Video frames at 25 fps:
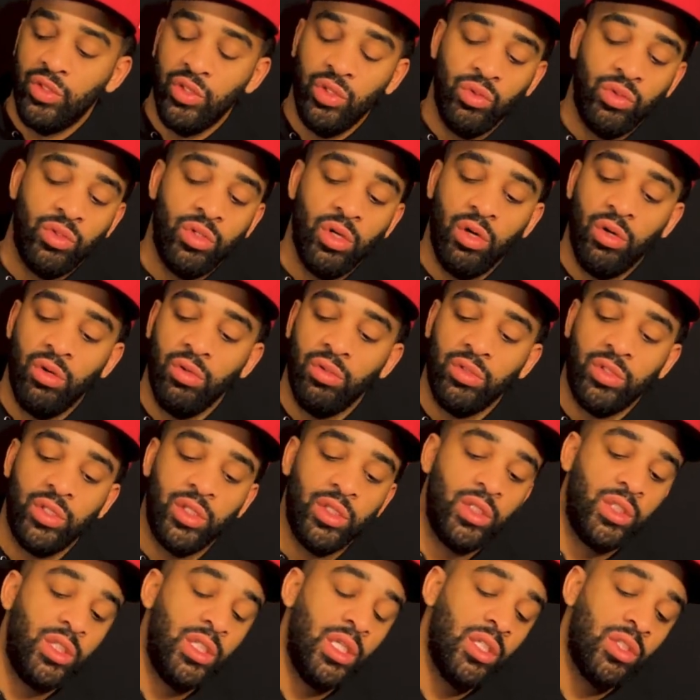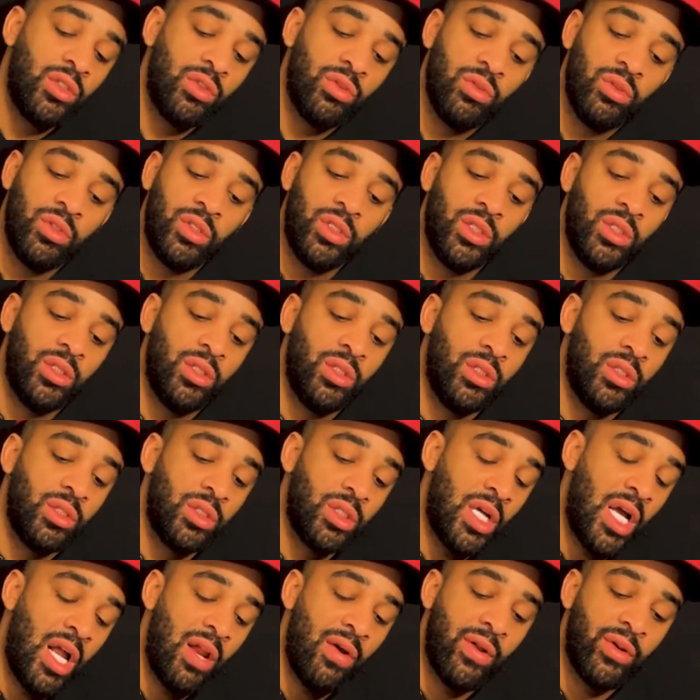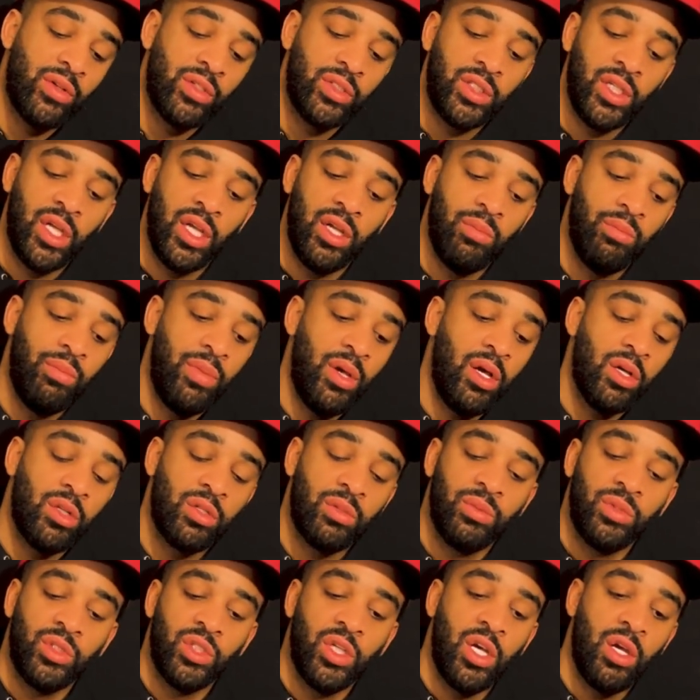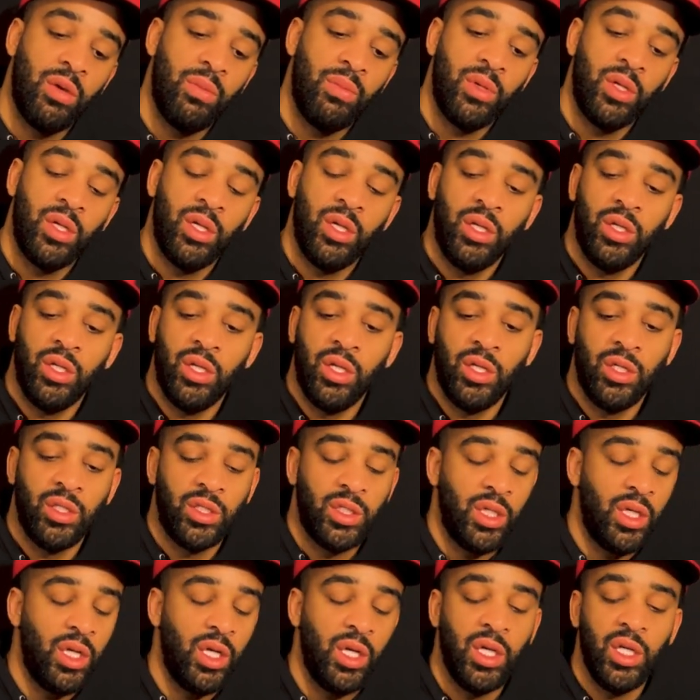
JUCO to Central to Colorado State, Belgium, Germany, and then to the